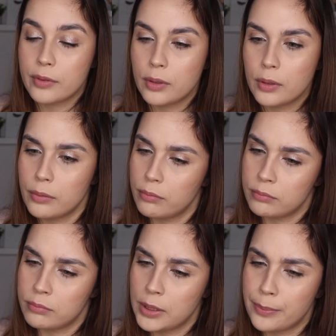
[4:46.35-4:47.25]
The
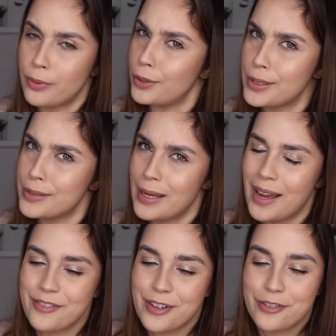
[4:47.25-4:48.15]
lip products I
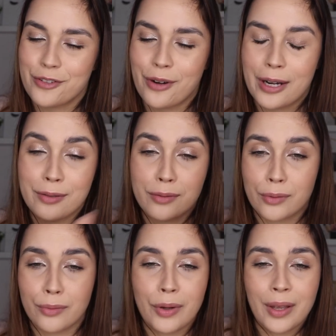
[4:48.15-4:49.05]
have never tried,
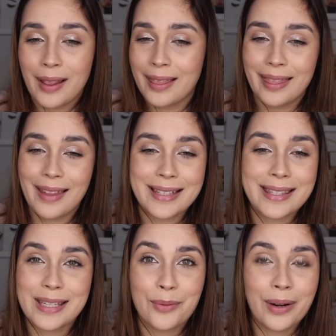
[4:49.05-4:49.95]
so
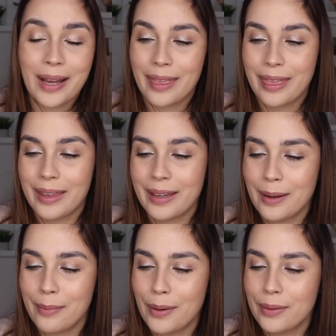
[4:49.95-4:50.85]
let's see what I
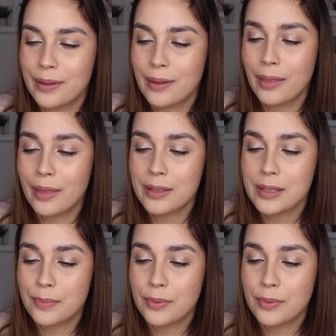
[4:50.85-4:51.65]
think about this